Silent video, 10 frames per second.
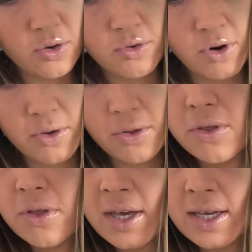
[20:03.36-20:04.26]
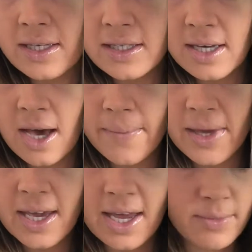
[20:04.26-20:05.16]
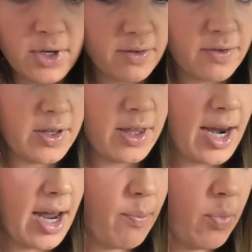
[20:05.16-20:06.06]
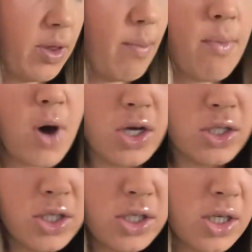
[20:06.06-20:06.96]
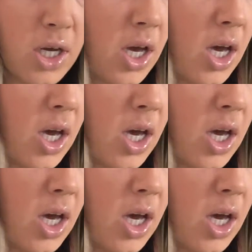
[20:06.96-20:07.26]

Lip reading: growth is coming, and I'm going to fill that up with moss.